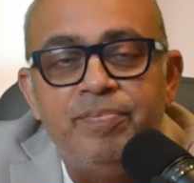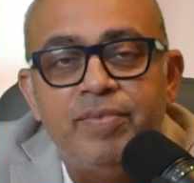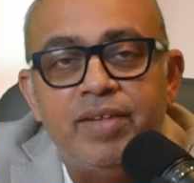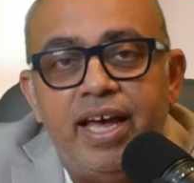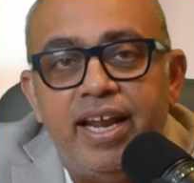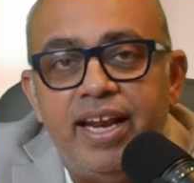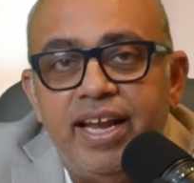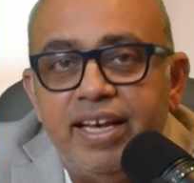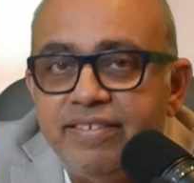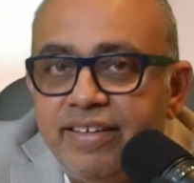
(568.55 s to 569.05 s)

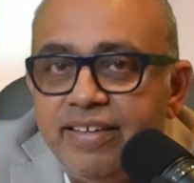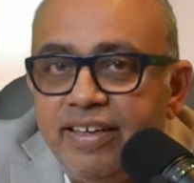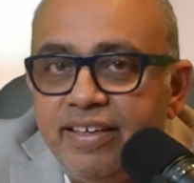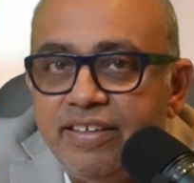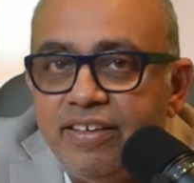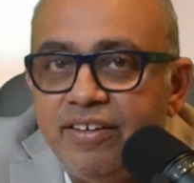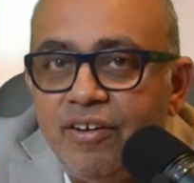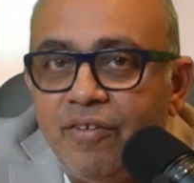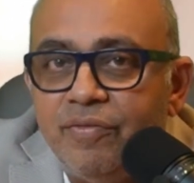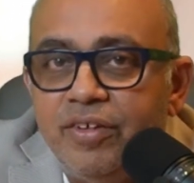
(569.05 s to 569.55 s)
An
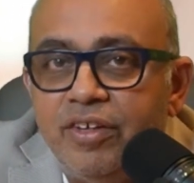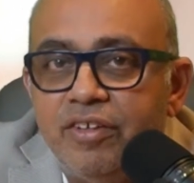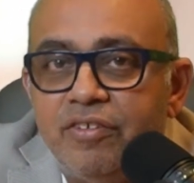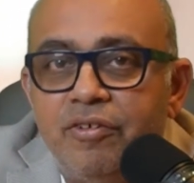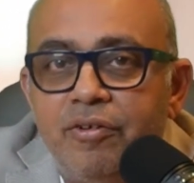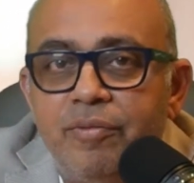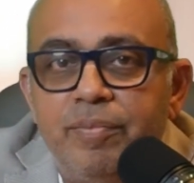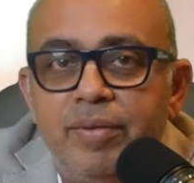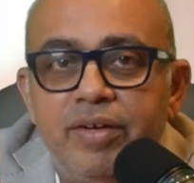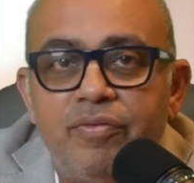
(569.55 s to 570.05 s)
extension of this
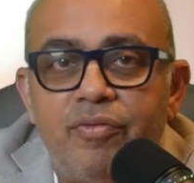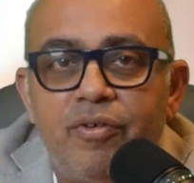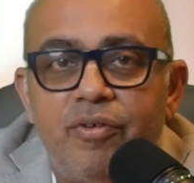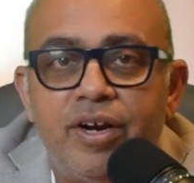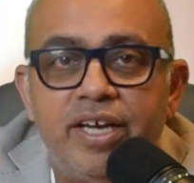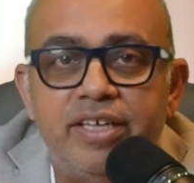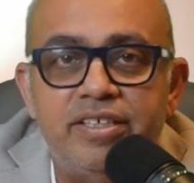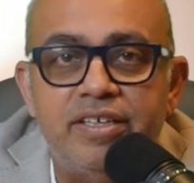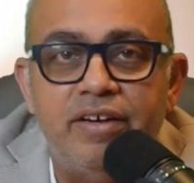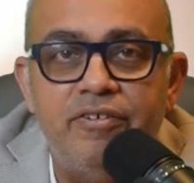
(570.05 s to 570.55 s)
would be for
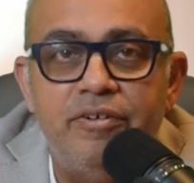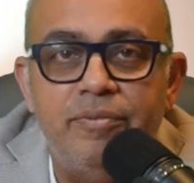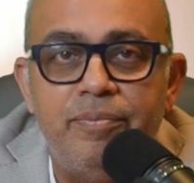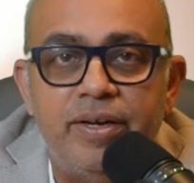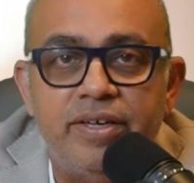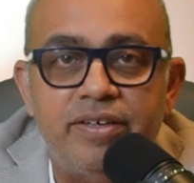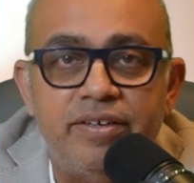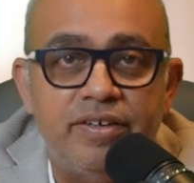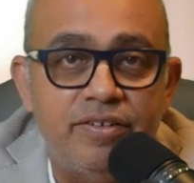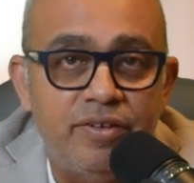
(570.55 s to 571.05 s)
HIV
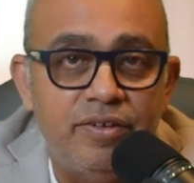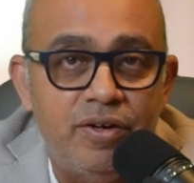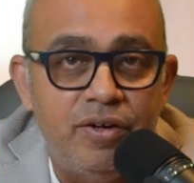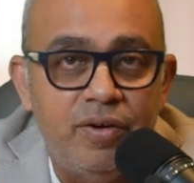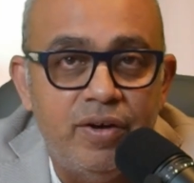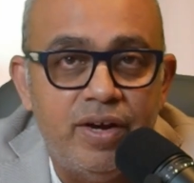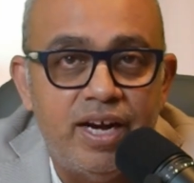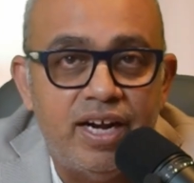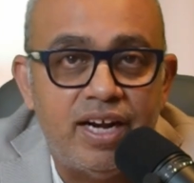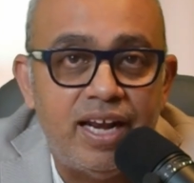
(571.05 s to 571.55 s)
patients to
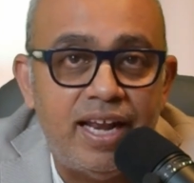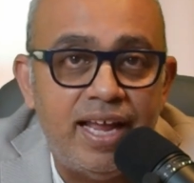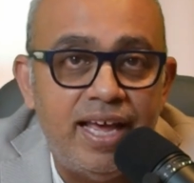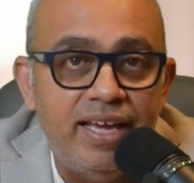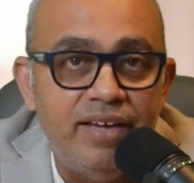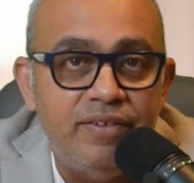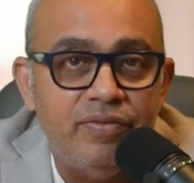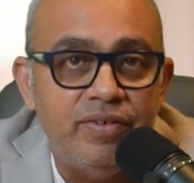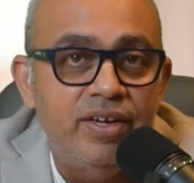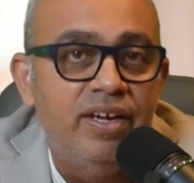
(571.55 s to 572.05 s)
look at
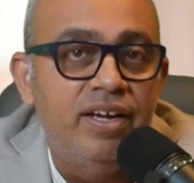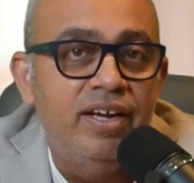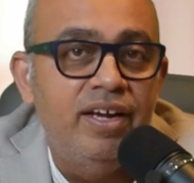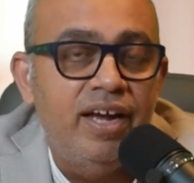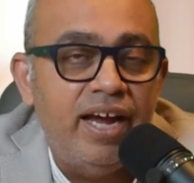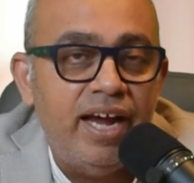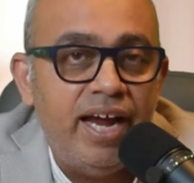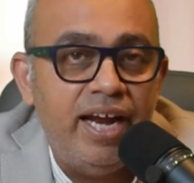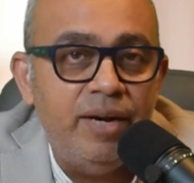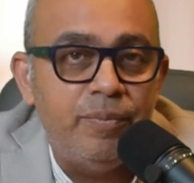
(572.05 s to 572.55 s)
life
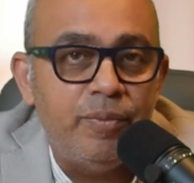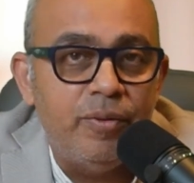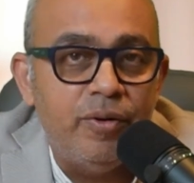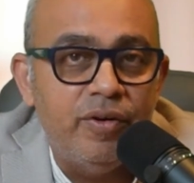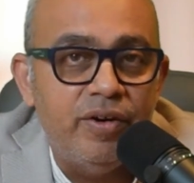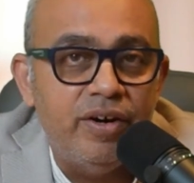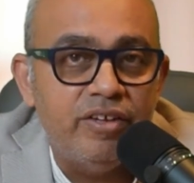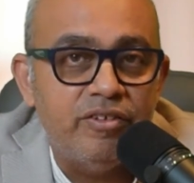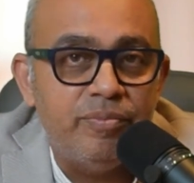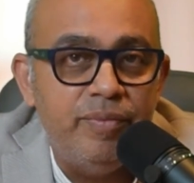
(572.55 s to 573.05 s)
and
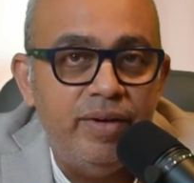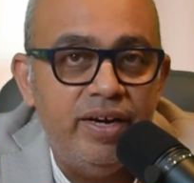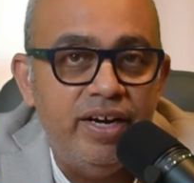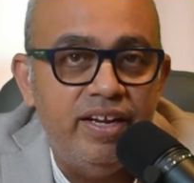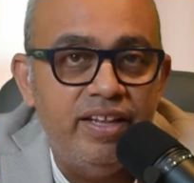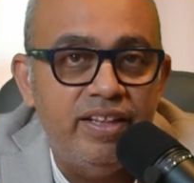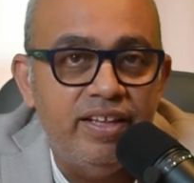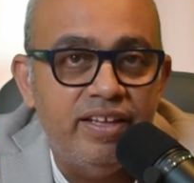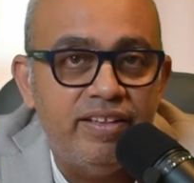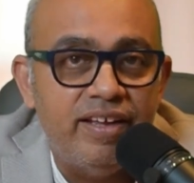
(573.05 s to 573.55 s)
progress made
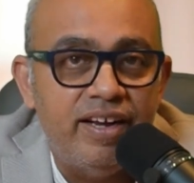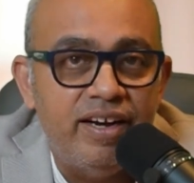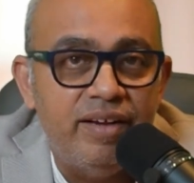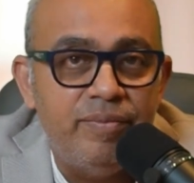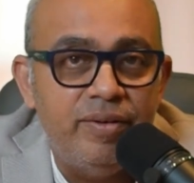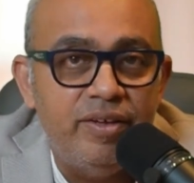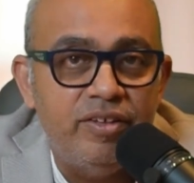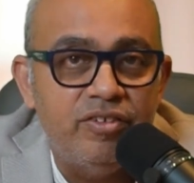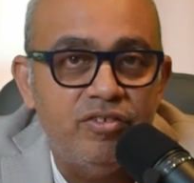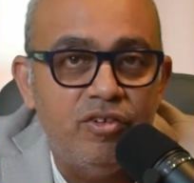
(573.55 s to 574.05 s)
in the
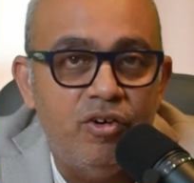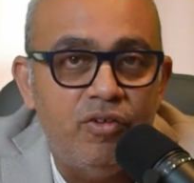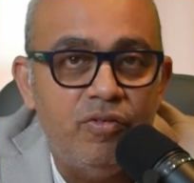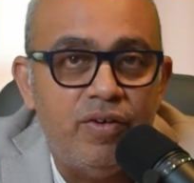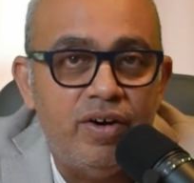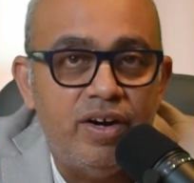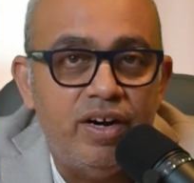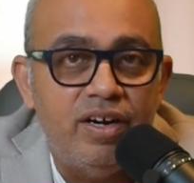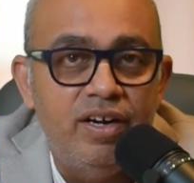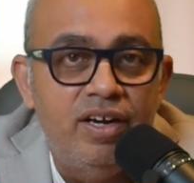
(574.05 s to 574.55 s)
therapy so
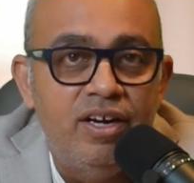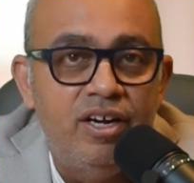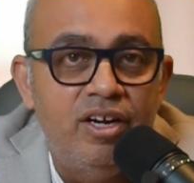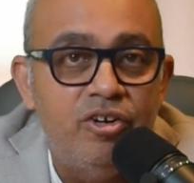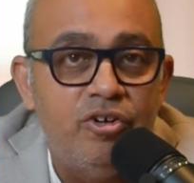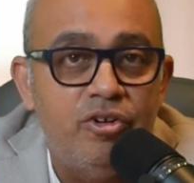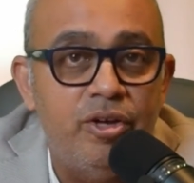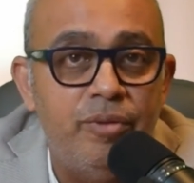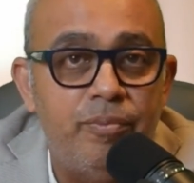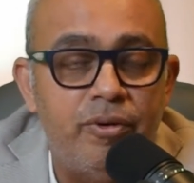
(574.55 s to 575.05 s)
far
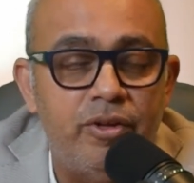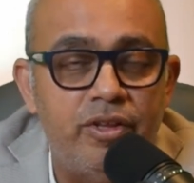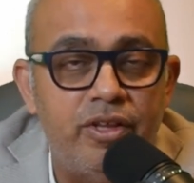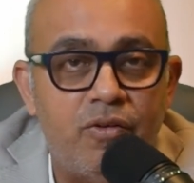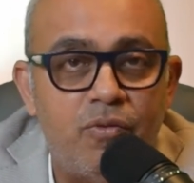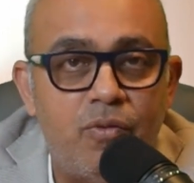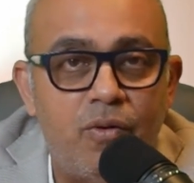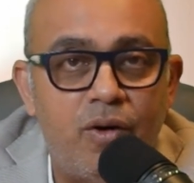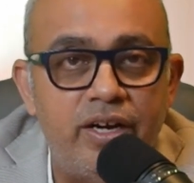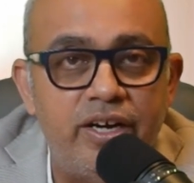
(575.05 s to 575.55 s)
to improve the
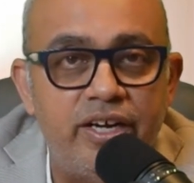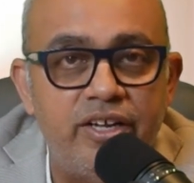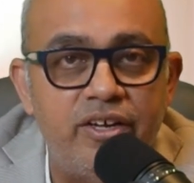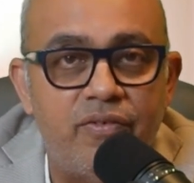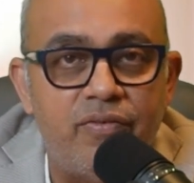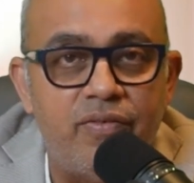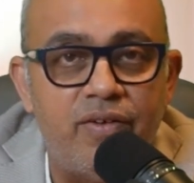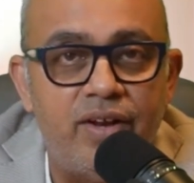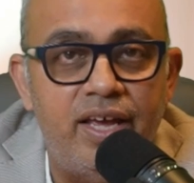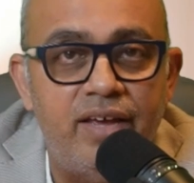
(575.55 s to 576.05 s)
quality
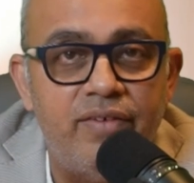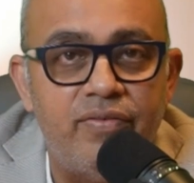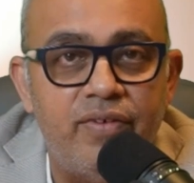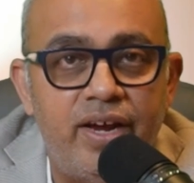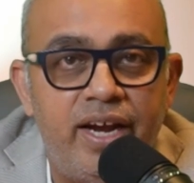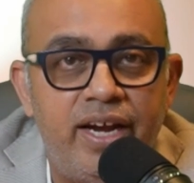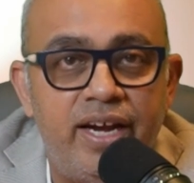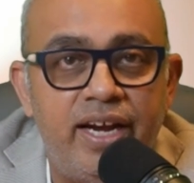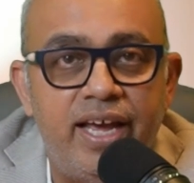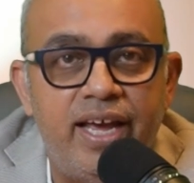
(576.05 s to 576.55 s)
of life
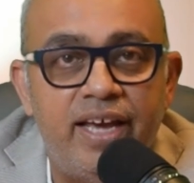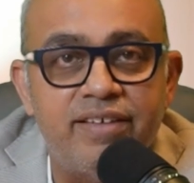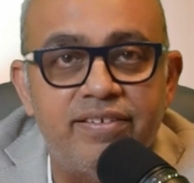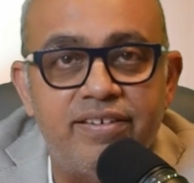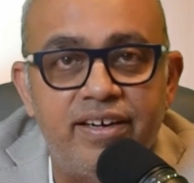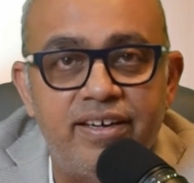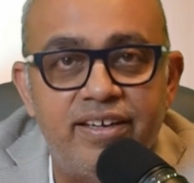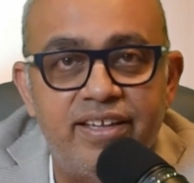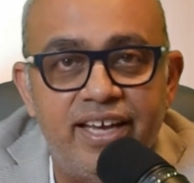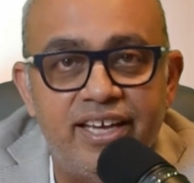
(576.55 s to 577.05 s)
and
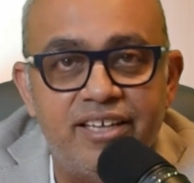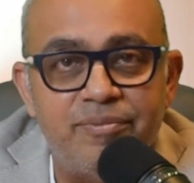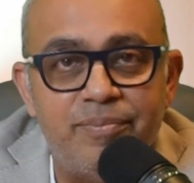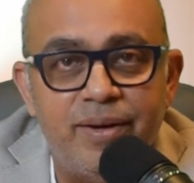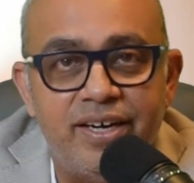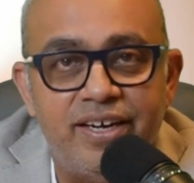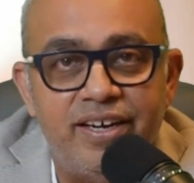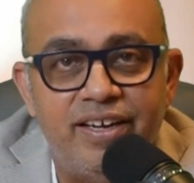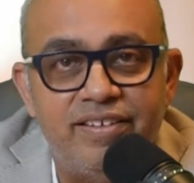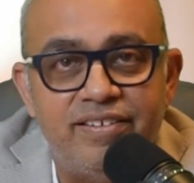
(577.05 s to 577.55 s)
extend the
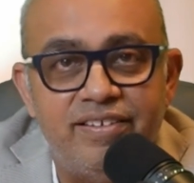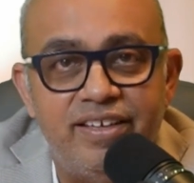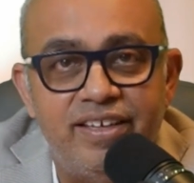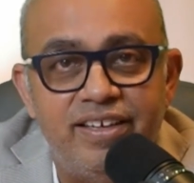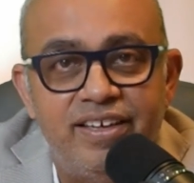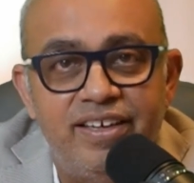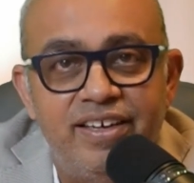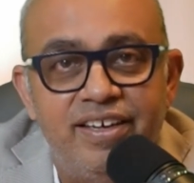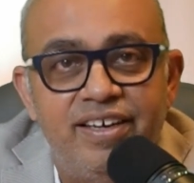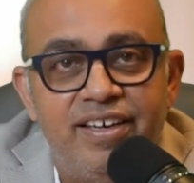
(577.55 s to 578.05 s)
expectancy
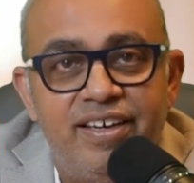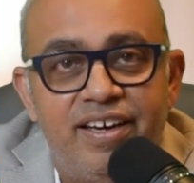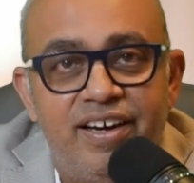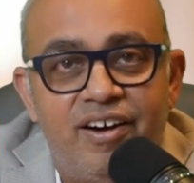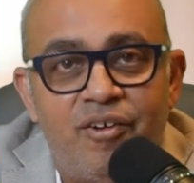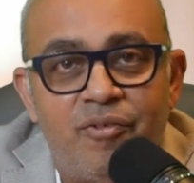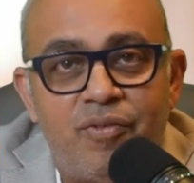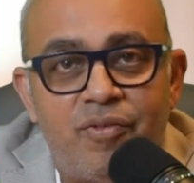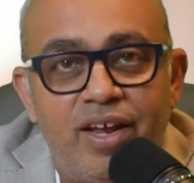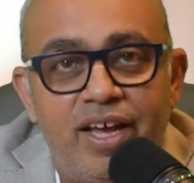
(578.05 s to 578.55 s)

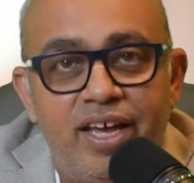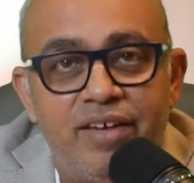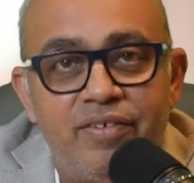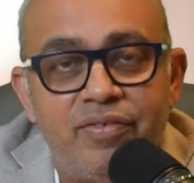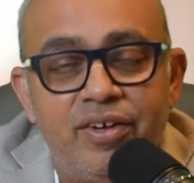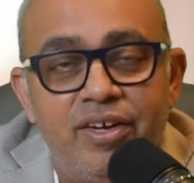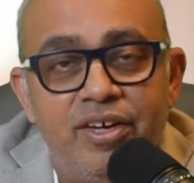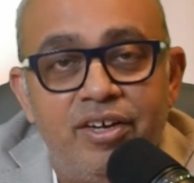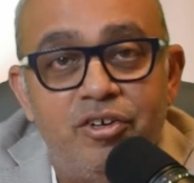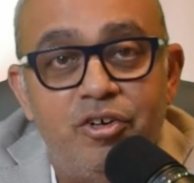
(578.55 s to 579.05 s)
of life
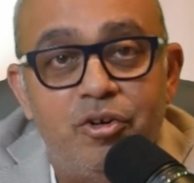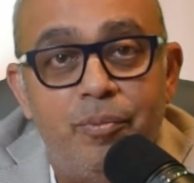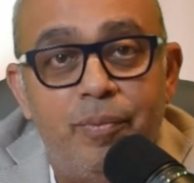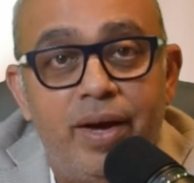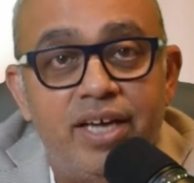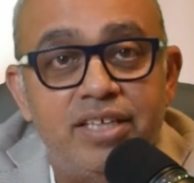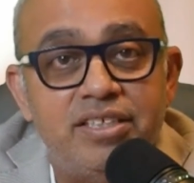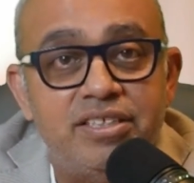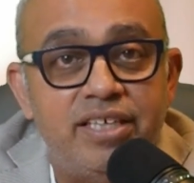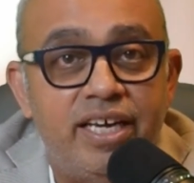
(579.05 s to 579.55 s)
to
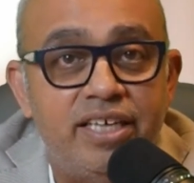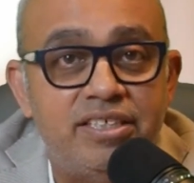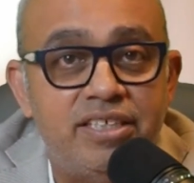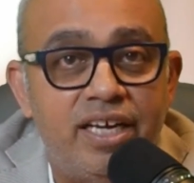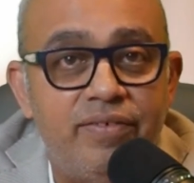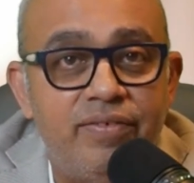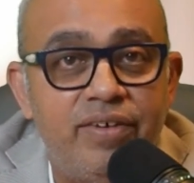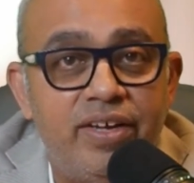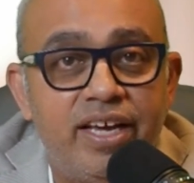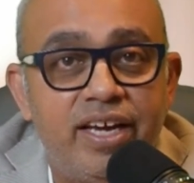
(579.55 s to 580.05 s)
match
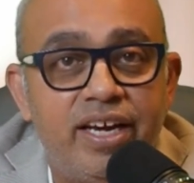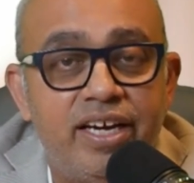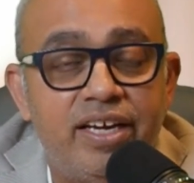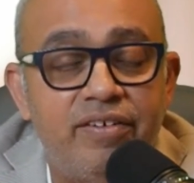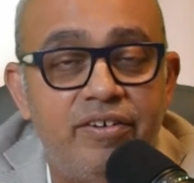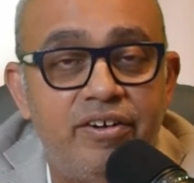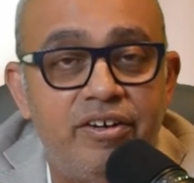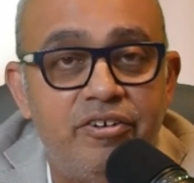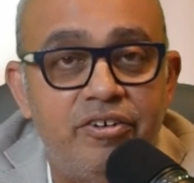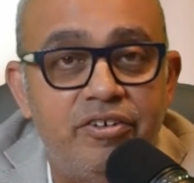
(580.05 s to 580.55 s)
HIV negative
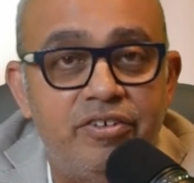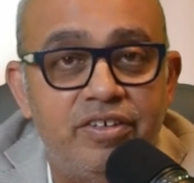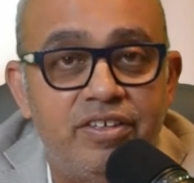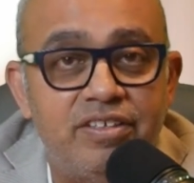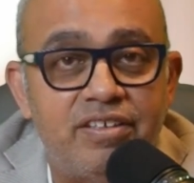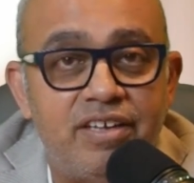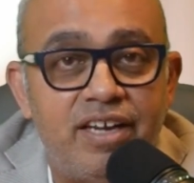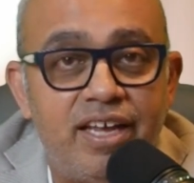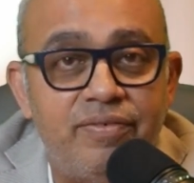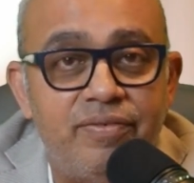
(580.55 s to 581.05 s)

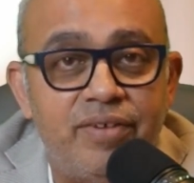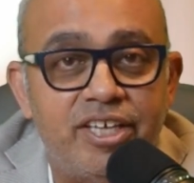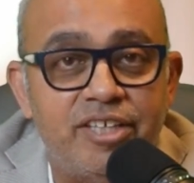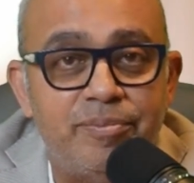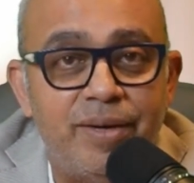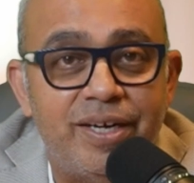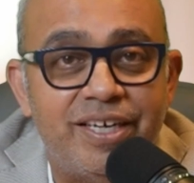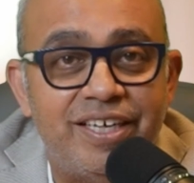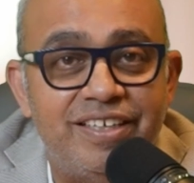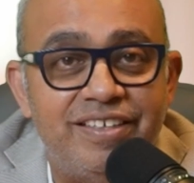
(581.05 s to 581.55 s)
individuals' life
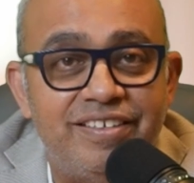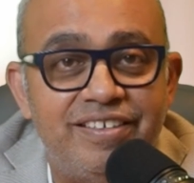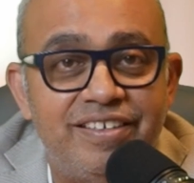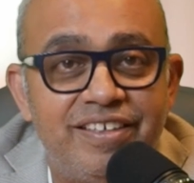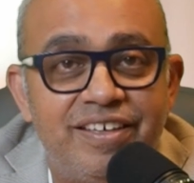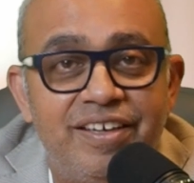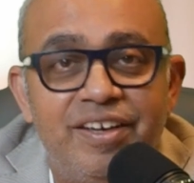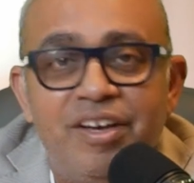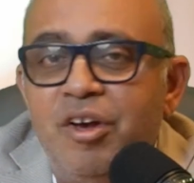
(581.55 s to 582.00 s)
expectancy.